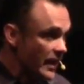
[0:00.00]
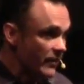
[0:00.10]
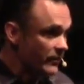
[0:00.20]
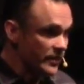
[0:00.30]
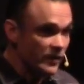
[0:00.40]
You
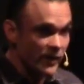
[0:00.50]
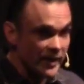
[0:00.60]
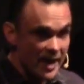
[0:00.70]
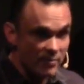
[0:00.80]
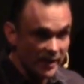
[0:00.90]
don't even
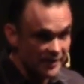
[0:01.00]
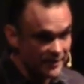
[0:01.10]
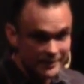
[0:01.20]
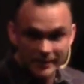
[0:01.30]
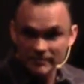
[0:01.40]
capitalize
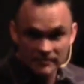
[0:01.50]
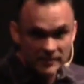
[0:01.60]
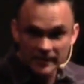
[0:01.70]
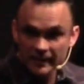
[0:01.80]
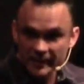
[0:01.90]
that D.
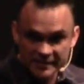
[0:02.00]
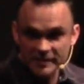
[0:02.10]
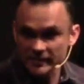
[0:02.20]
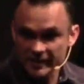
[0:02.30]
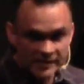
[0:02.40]

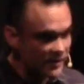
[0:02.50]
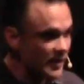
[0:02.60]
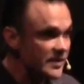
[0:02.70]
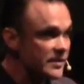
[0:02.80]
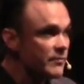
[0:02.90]
Because he's
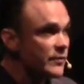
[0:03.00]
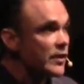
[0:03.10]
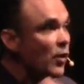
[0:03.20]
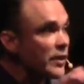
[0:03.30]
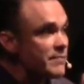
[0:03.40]

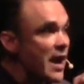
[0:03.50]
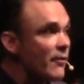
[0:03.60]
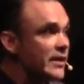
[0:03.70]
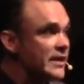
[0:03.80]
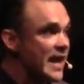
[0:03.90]
the only
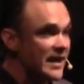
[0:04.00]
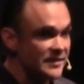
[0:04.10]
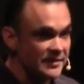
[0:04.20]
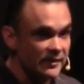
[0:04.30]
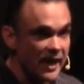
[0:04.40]
power he
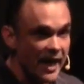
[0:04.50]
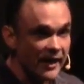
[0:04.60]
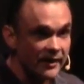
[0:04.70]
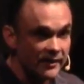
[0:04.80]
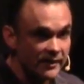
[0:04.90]
has is the
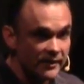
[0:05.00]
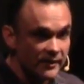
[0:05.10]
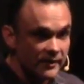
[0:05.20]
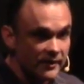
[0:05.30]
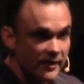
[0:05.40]
lie.
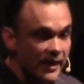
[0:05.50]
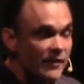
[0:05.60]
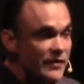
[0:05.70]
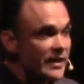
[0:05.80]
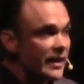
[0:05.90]
And
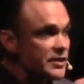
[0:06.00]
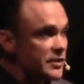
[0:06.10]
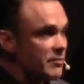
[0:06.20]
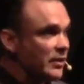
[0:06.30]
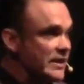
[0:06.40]
if he can get
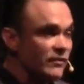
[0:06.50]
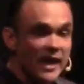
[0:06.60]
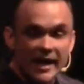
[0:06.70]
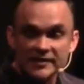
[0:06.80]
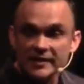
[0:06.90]
you to believe
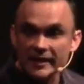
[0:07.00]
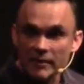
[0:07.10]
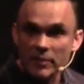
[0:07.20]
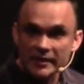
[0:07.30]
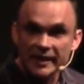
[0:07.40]
lies, he
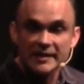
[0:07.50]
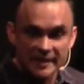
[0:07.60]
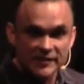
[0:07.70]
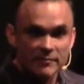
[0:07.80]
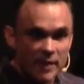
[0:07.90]
can
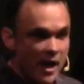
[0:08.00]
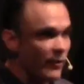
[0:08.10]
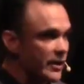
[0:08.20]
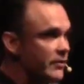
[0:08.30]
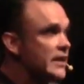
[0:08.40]

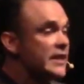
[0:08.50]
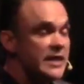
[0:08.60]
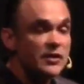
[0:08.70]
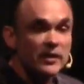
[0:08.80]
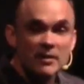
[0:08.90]
disempower you.
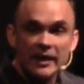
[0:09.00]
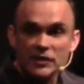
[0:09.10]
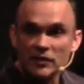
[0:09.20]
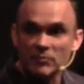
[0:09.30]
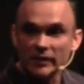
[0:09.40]
He couldn't get
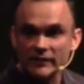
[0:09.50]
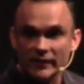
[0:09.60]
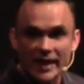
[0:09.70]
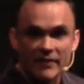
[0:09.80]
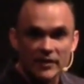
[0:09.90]
you to believe the
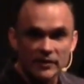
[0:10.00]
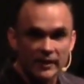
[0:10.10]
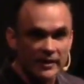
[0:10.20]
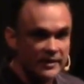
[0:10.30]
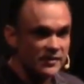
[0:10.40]
lie that you
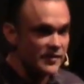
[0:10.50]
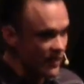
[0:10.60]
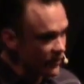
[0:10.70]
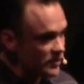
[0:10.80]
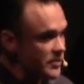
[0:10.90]
didn't need a
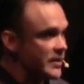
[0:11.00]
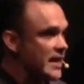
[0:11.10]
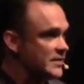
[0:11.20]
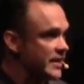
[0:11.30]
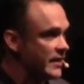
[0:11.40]
savior, so you
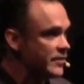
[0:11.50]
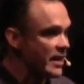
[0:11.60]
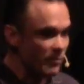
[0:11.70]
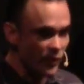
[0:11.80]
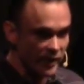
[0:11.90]
got saved, you
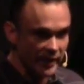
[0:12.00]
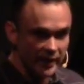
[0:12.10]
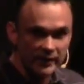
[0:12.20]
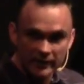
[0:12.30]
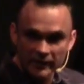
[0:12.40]
got born
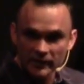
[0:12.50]
again.